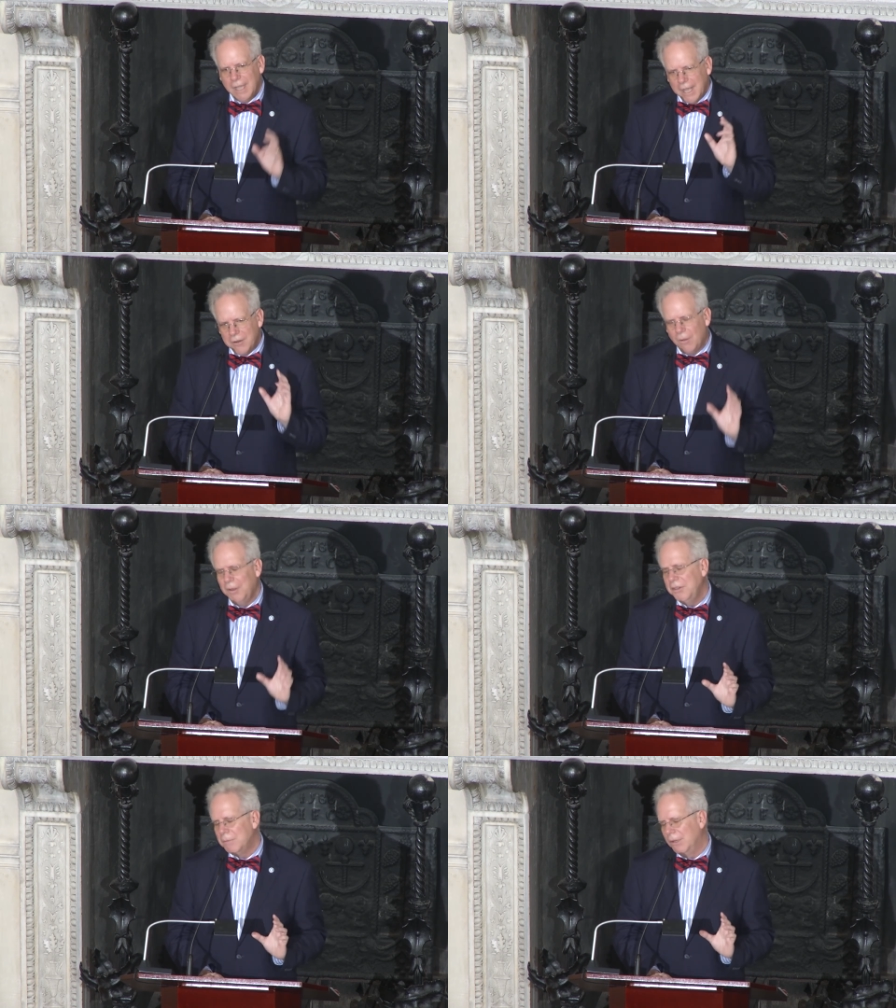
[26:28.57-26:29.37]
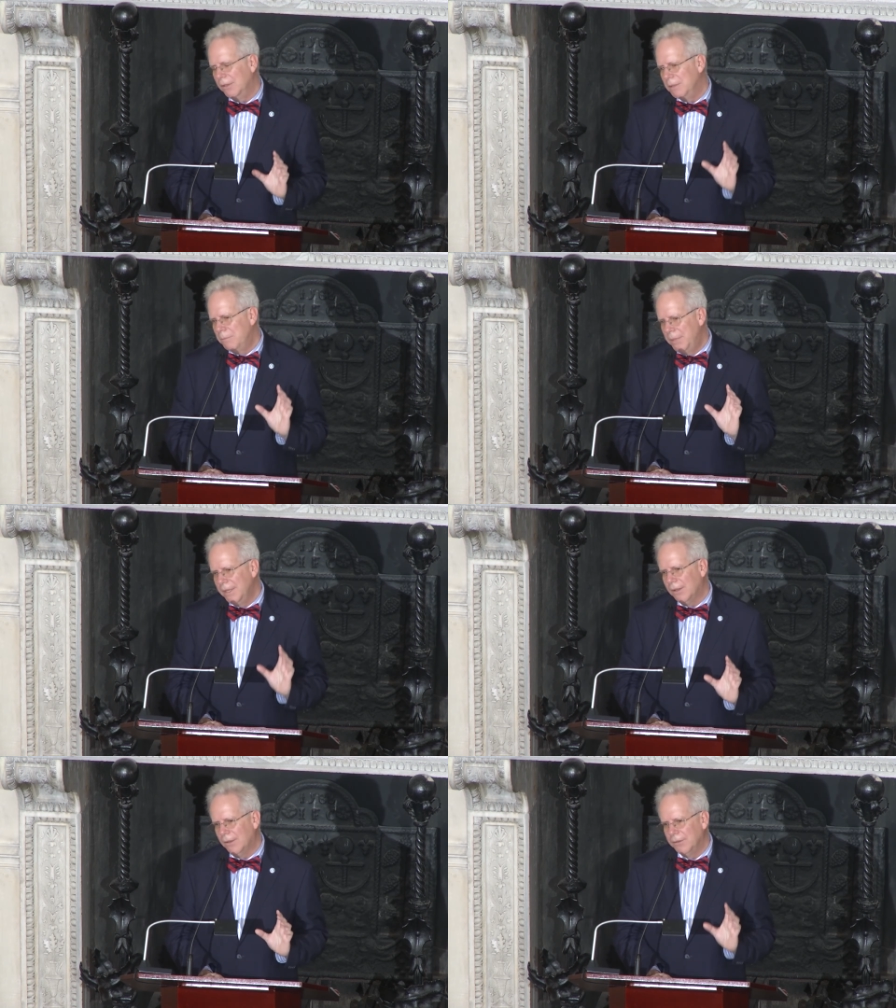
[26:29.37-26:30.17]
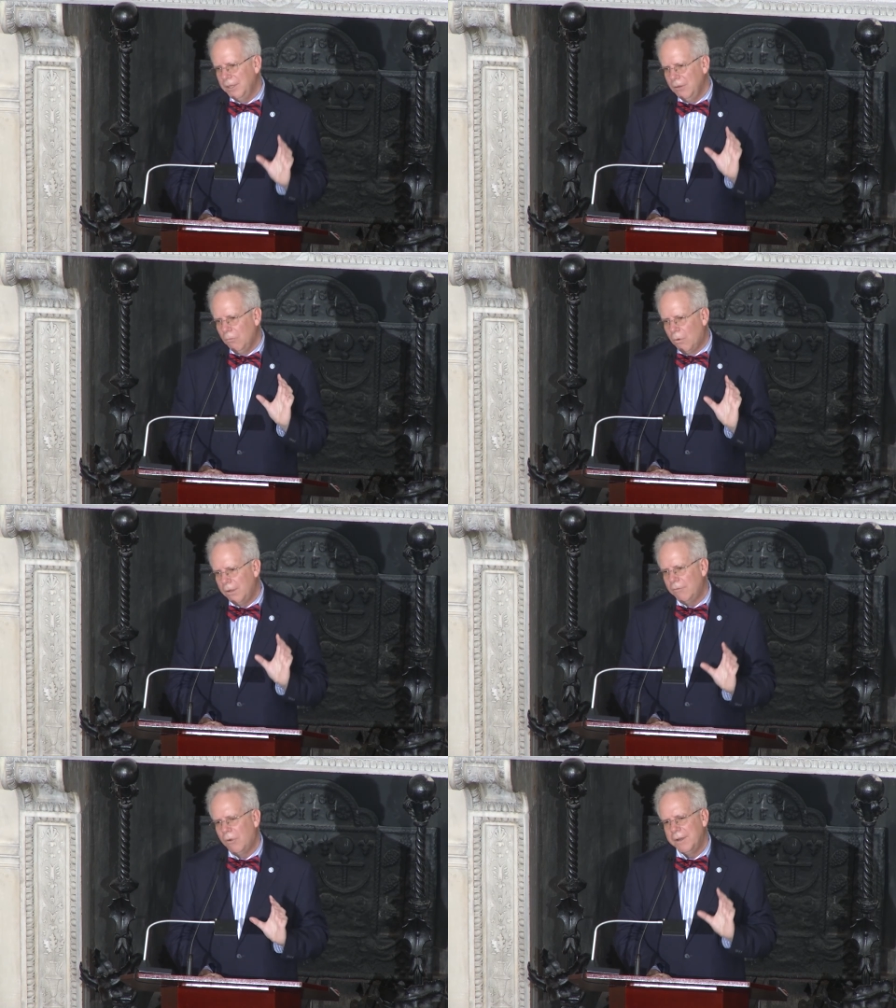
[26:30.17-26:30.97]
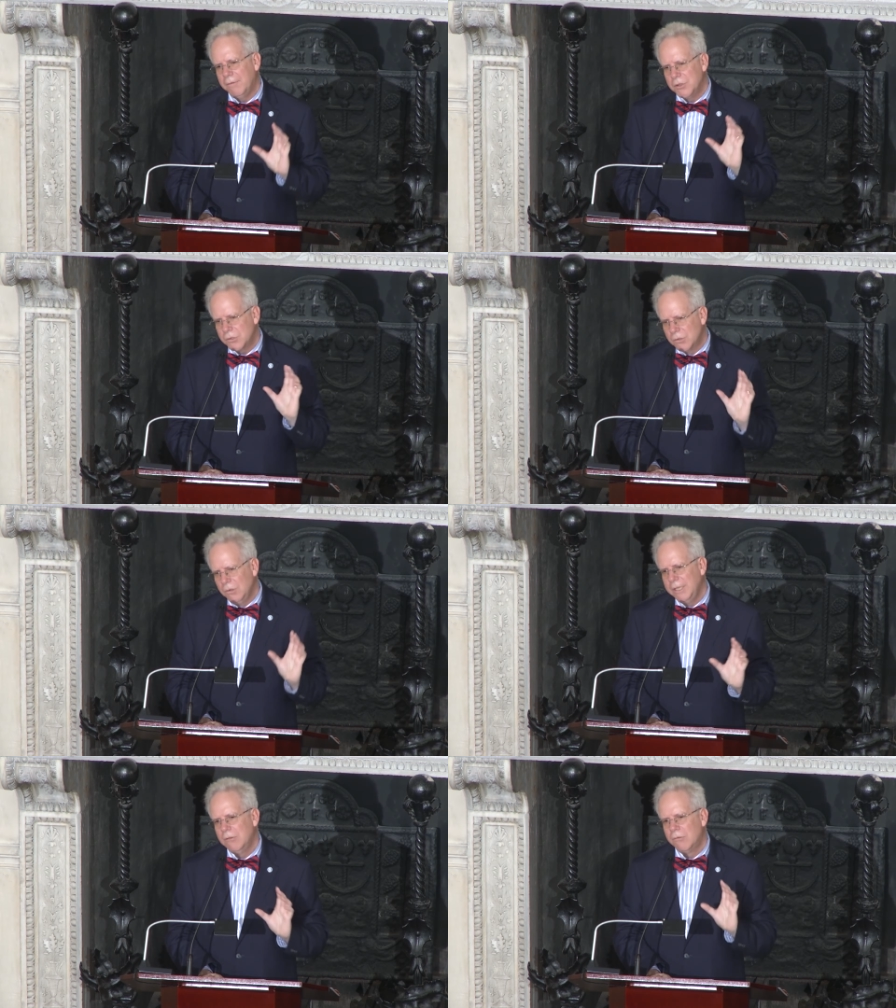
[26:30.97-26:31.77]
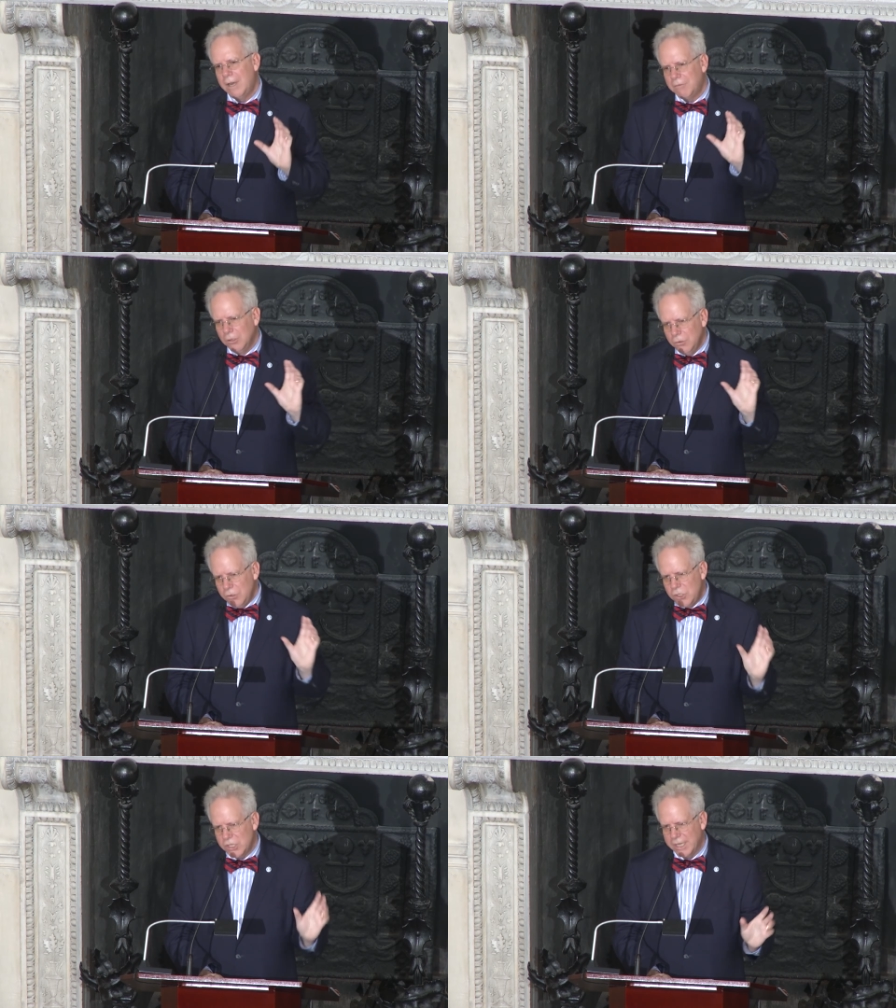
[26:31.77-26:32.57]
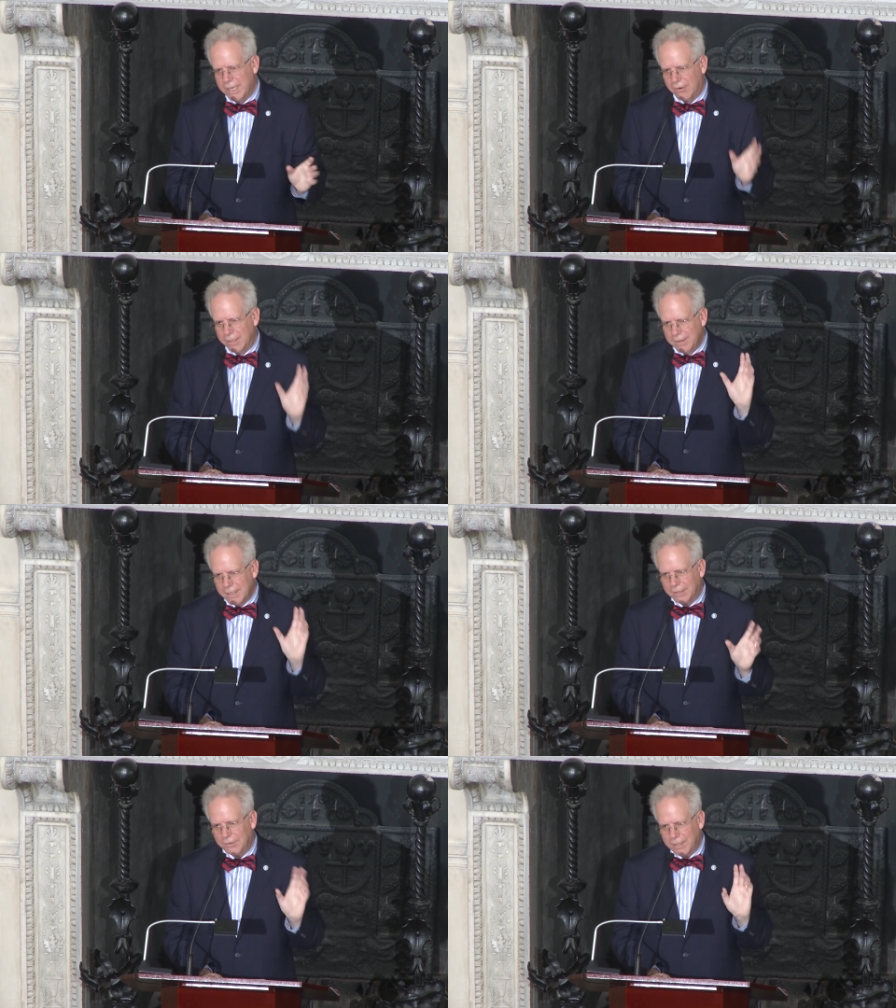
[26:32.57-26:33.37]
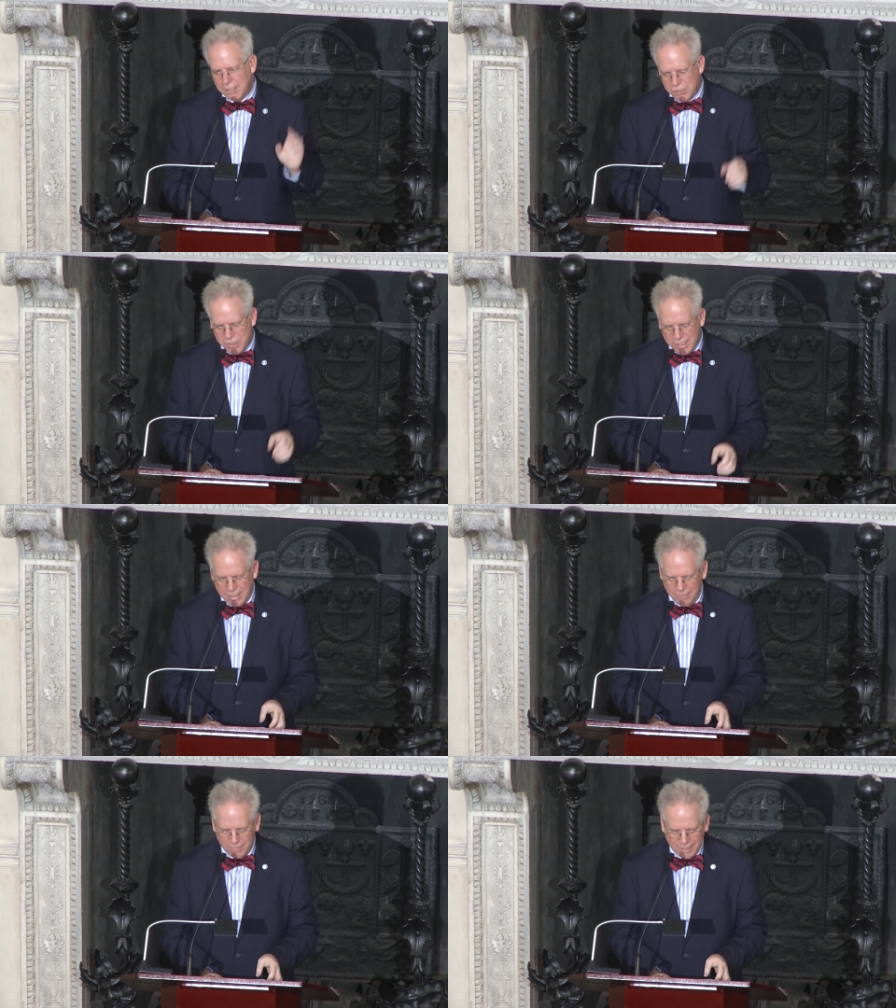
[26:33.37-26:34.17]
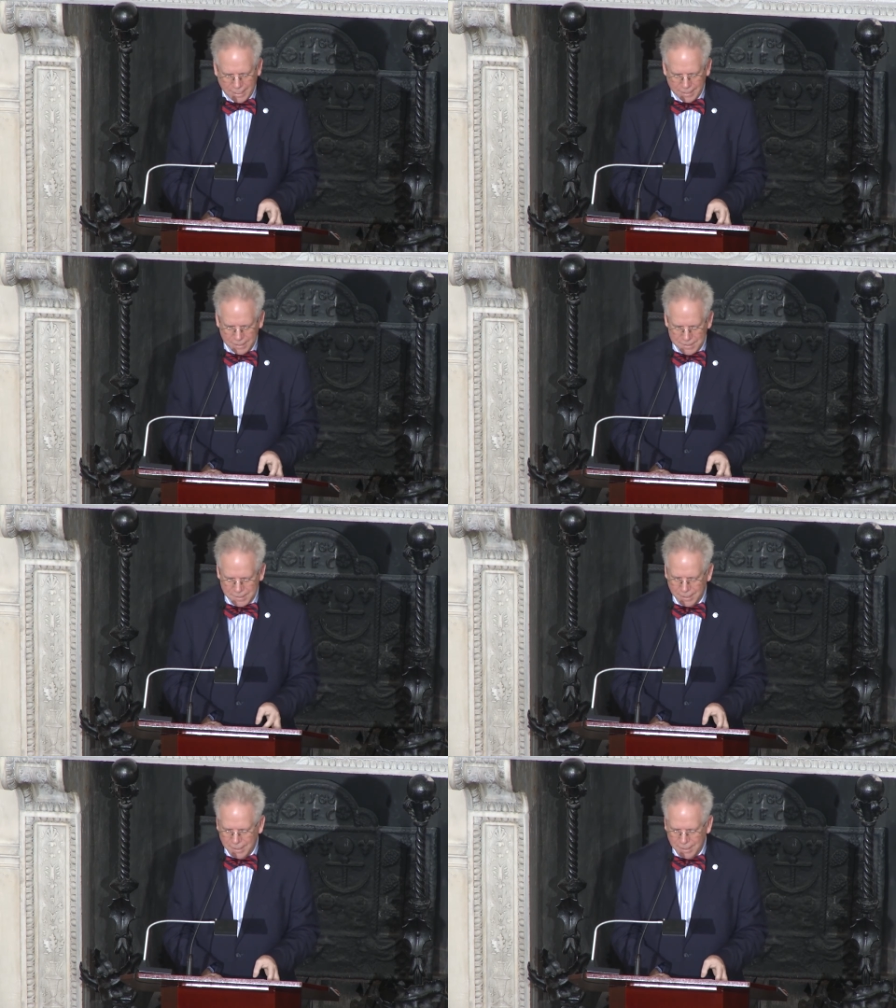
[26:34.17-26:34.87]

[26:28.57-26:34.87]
and ultimately build the one of the truly revolutionary things they achieved, that is,